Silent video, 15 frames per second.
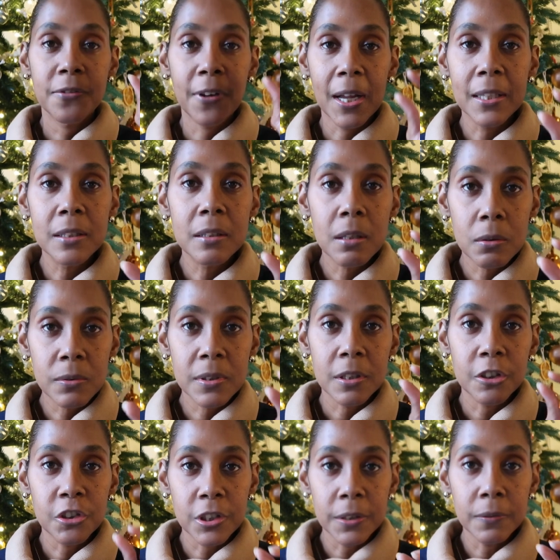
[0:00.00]
Find those
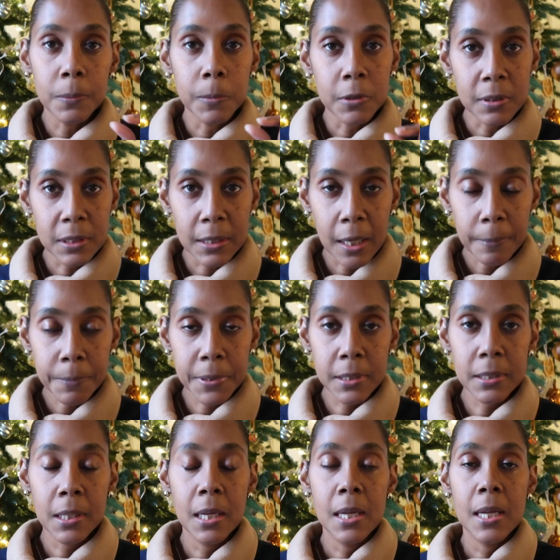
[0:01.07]
achievable
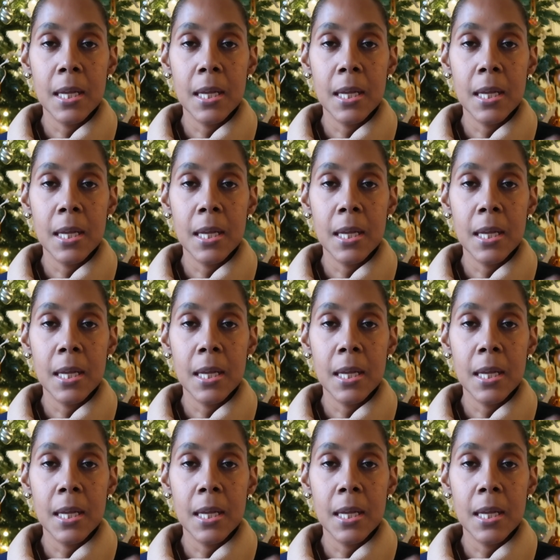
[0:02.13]
steps